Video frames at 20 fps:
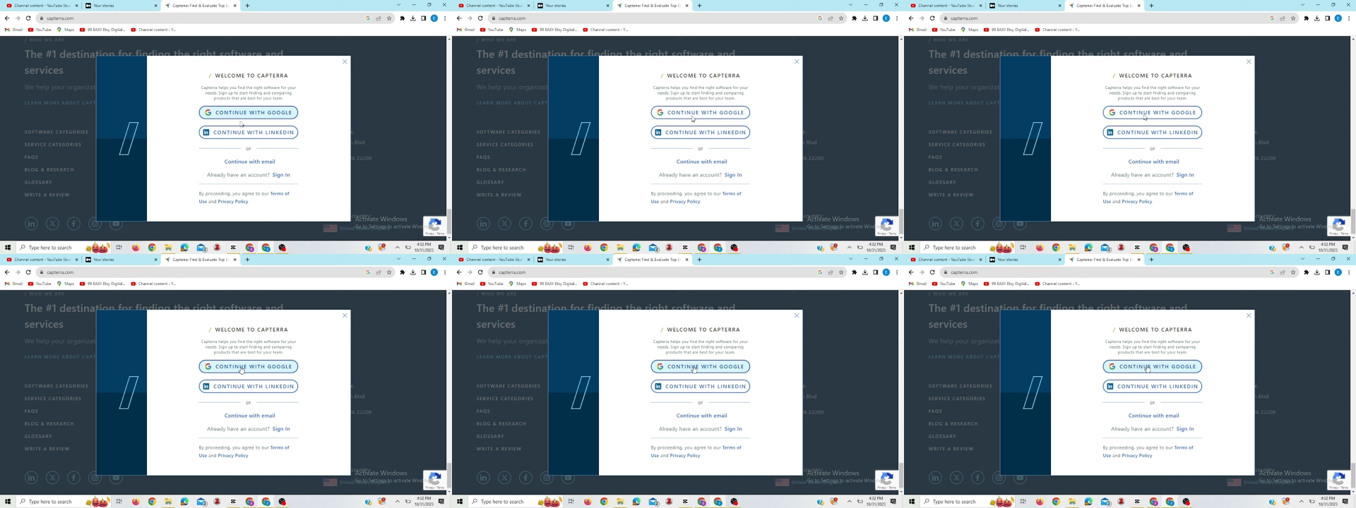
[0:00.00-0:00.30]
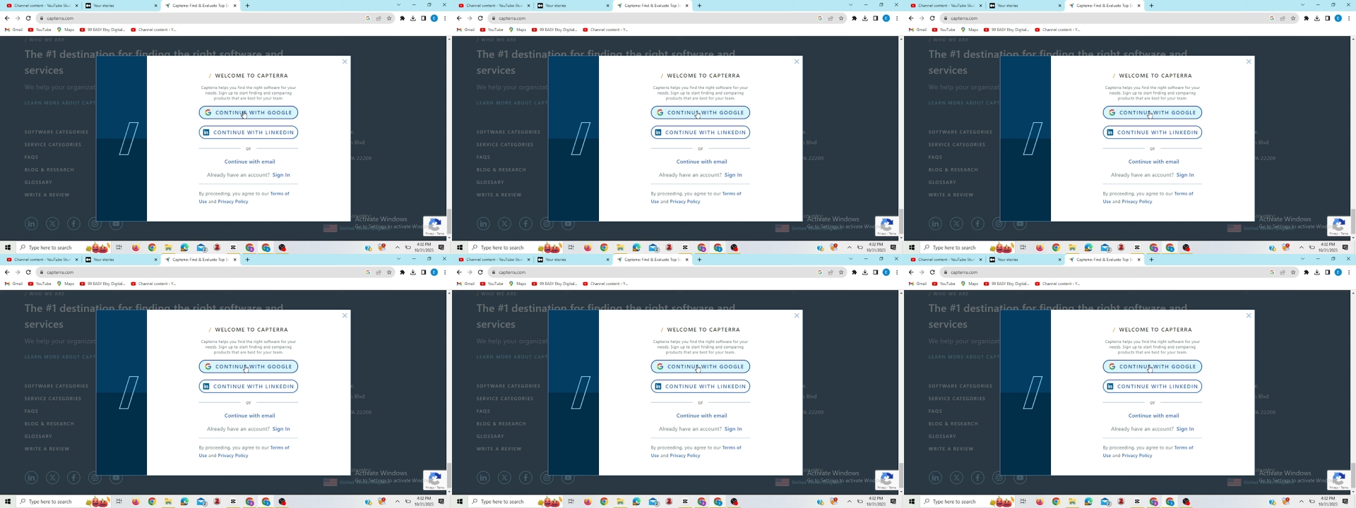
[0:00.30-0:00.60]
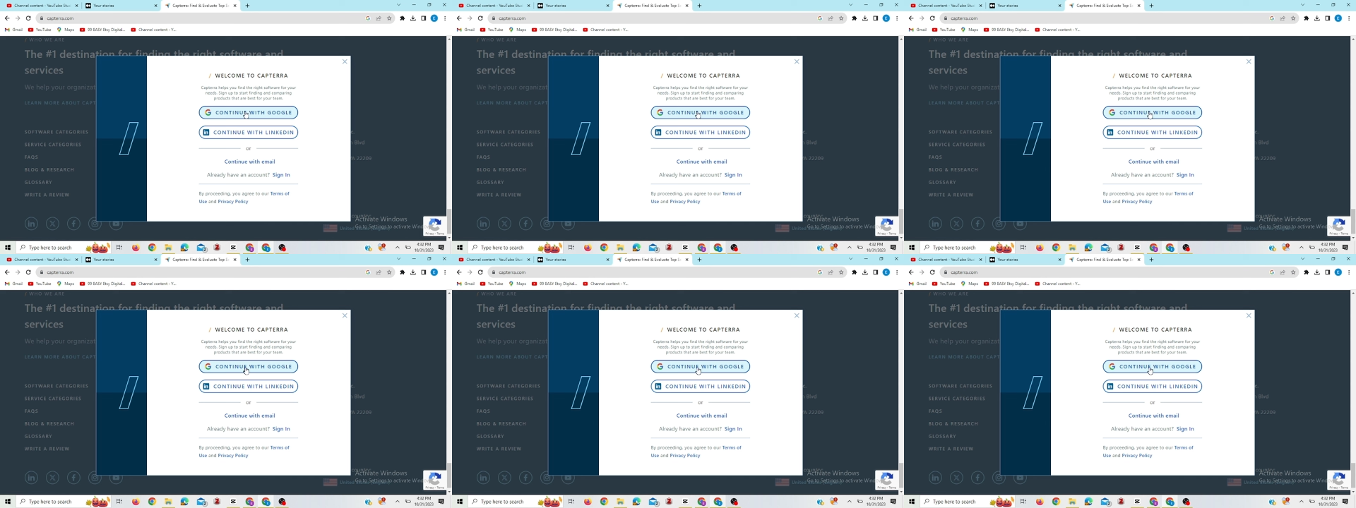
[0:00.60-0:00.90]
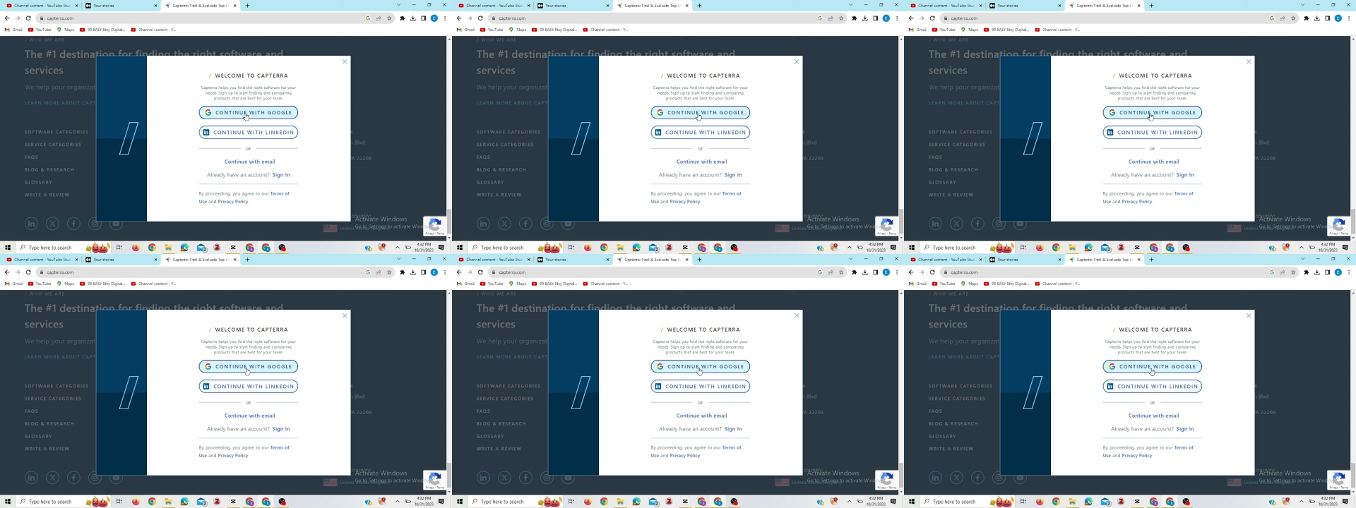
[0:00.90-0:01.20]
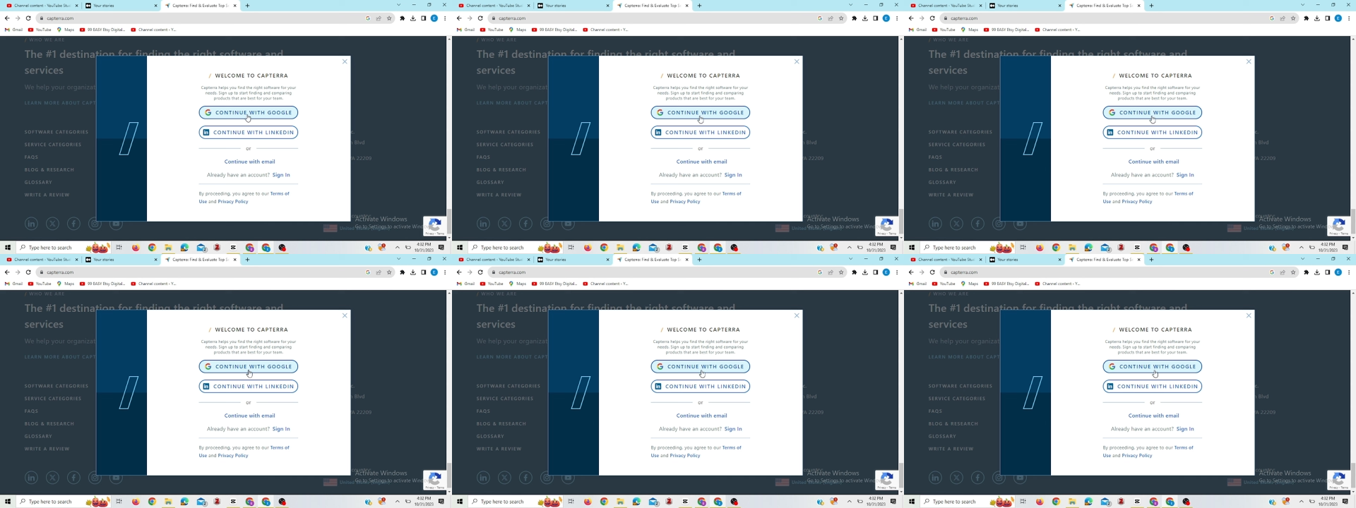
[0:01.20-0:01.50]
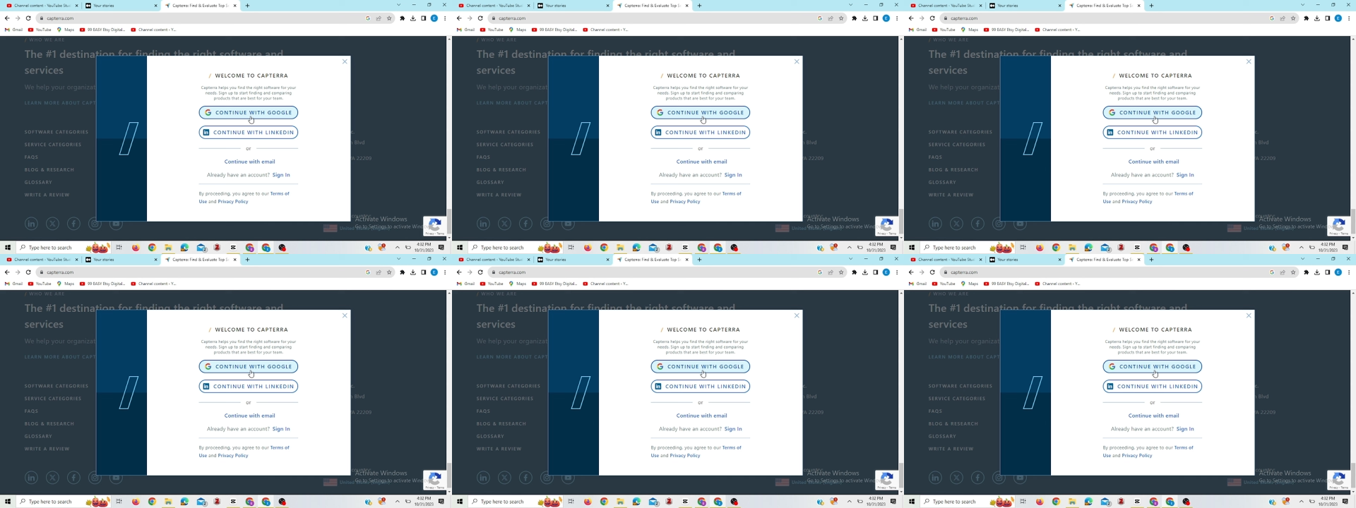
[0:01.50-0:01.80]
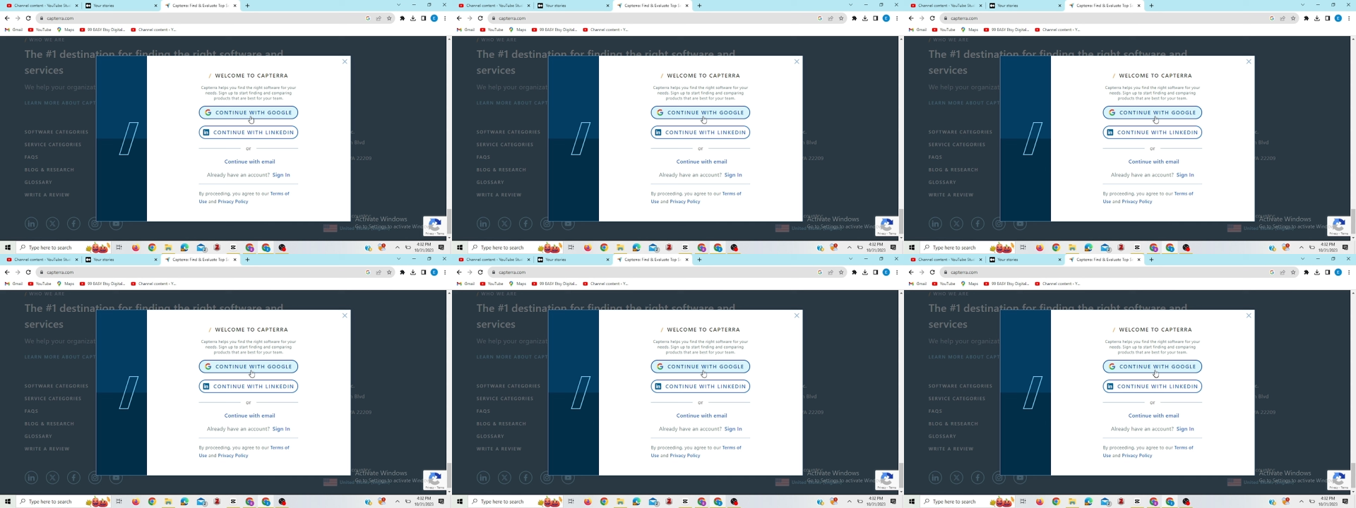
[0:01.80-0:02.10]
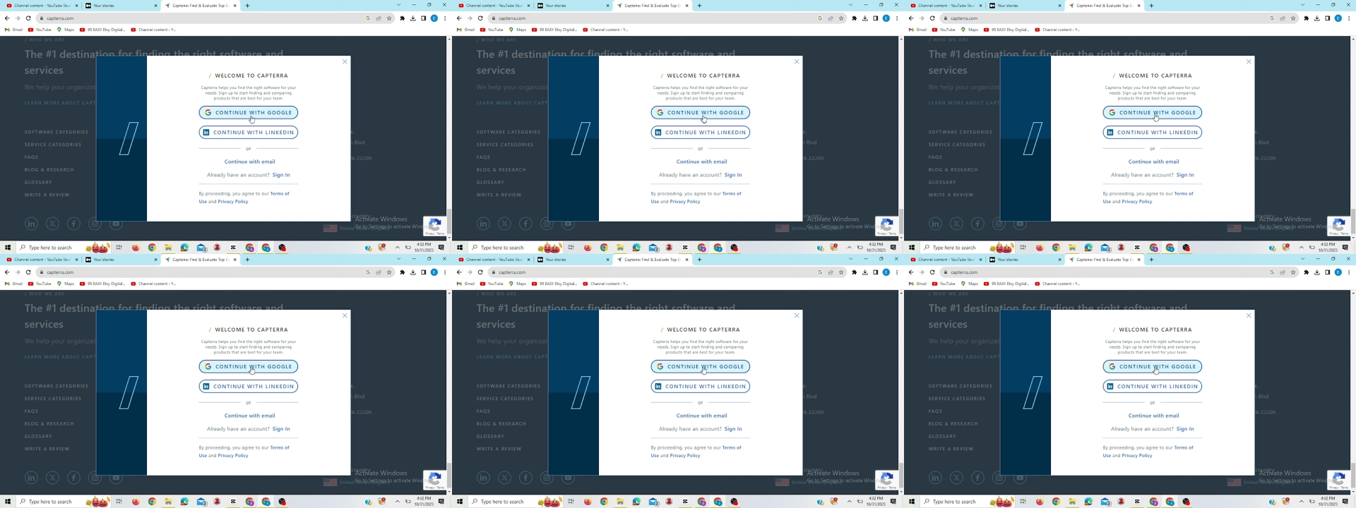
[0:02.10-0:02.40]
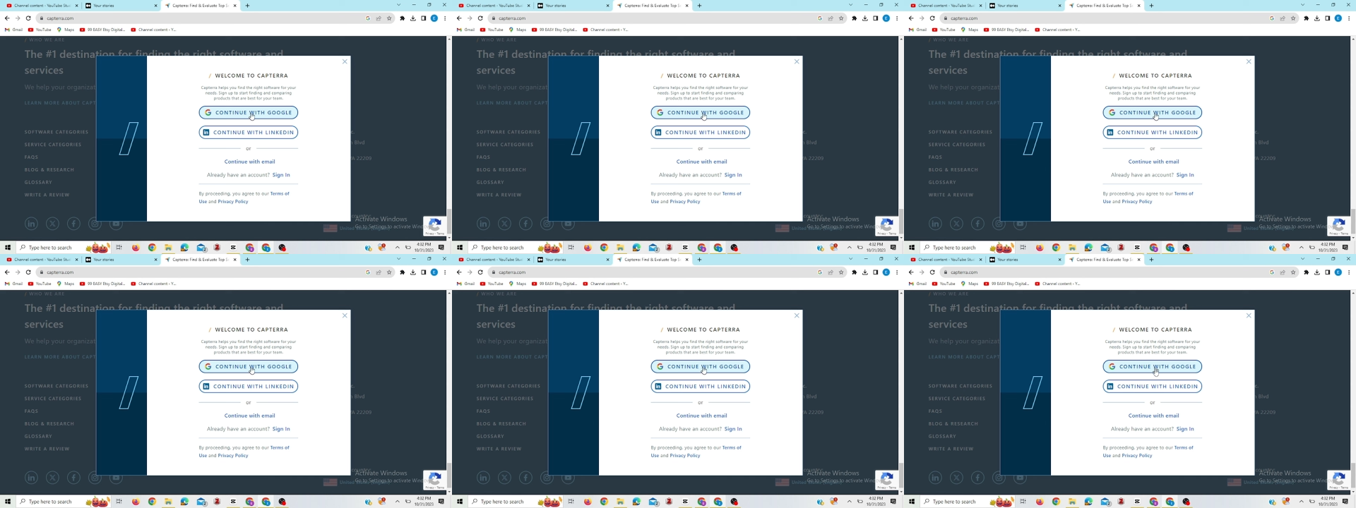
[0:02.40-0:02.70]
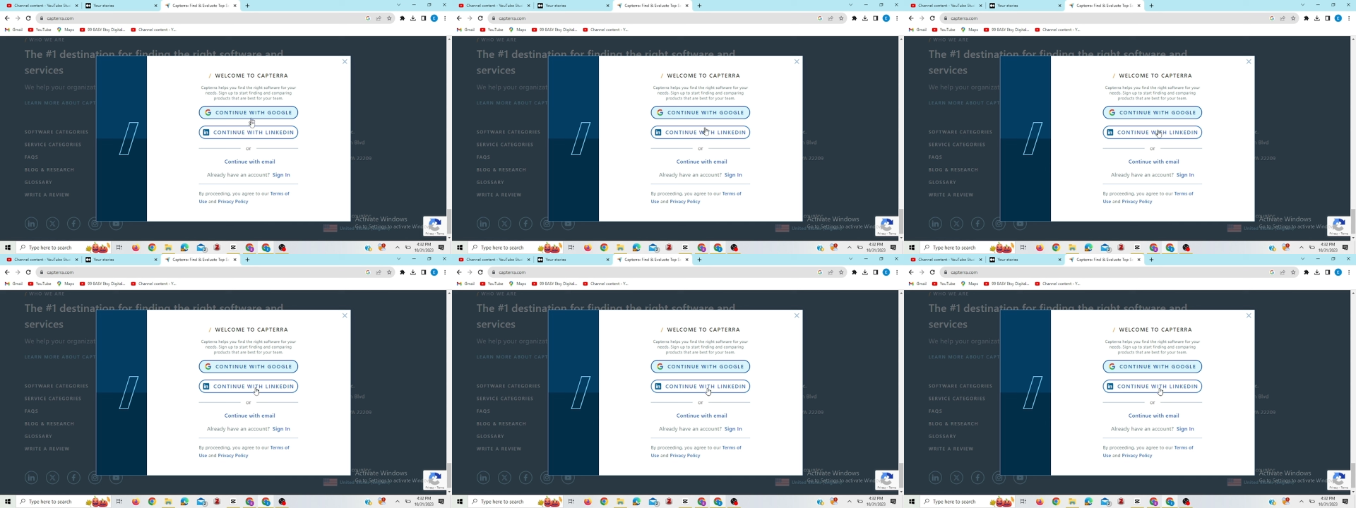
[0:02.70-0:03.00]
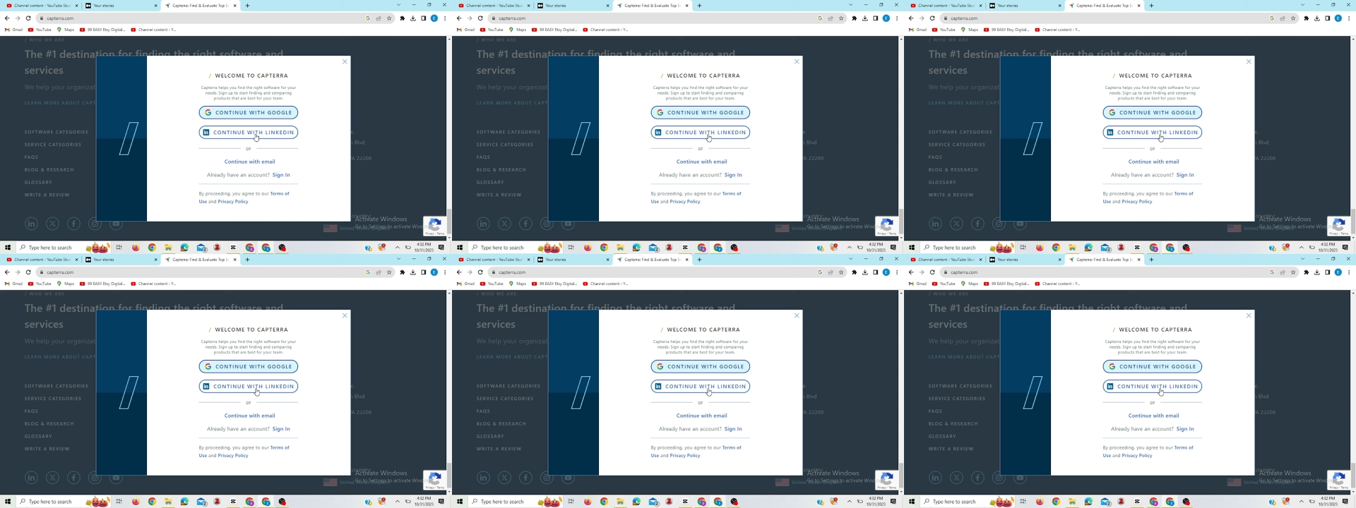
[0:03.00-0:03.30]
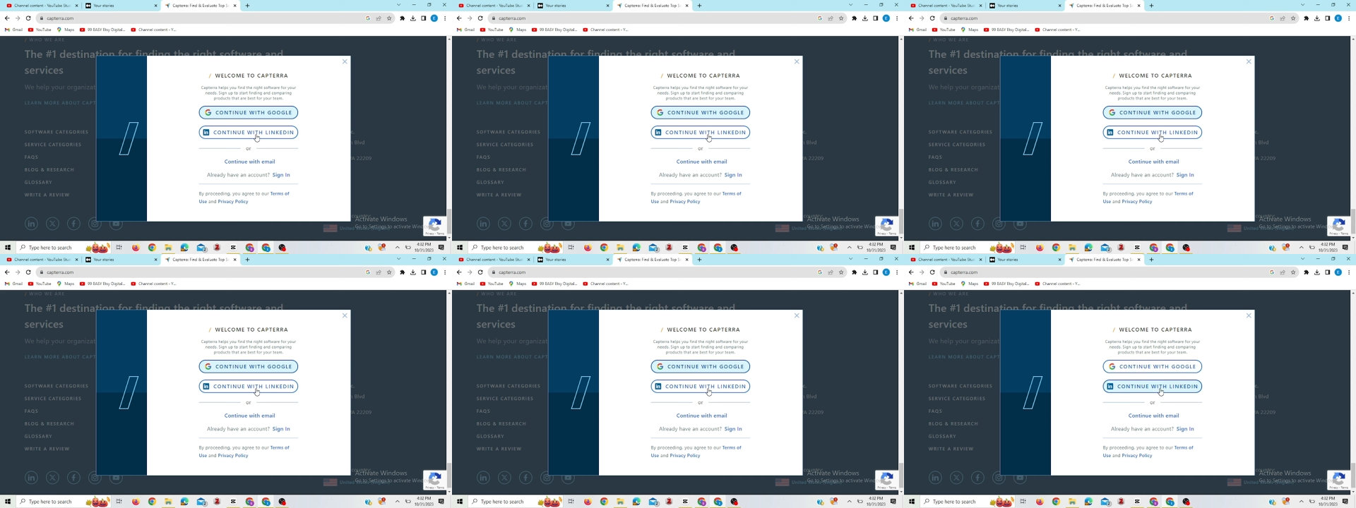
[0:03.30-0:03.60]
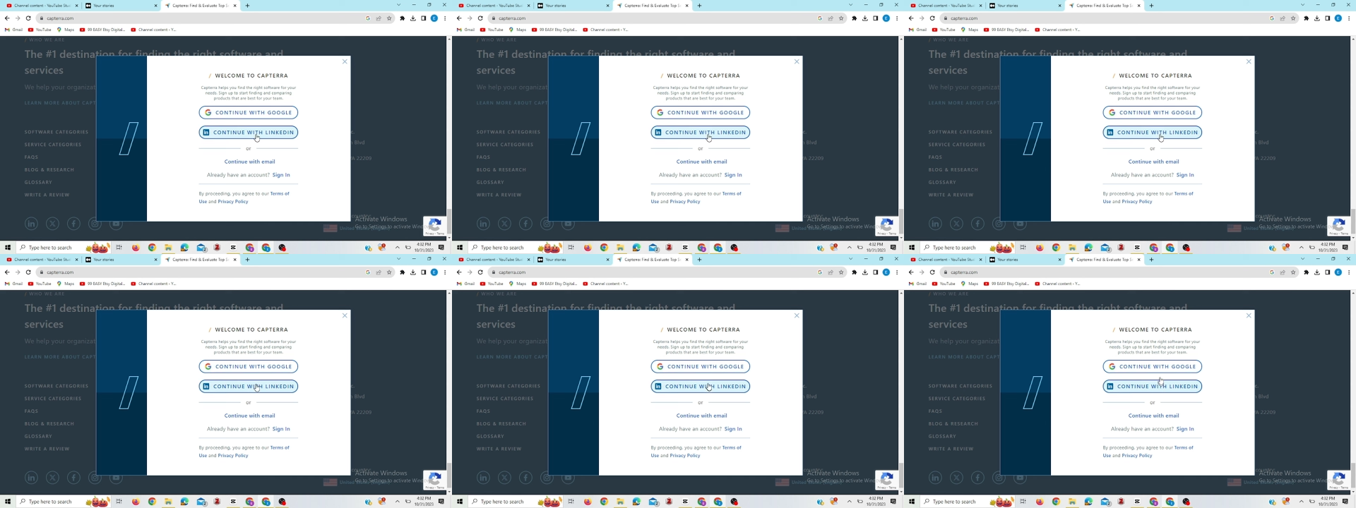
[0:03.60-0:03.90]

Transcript: Nobody's mouth can be seen.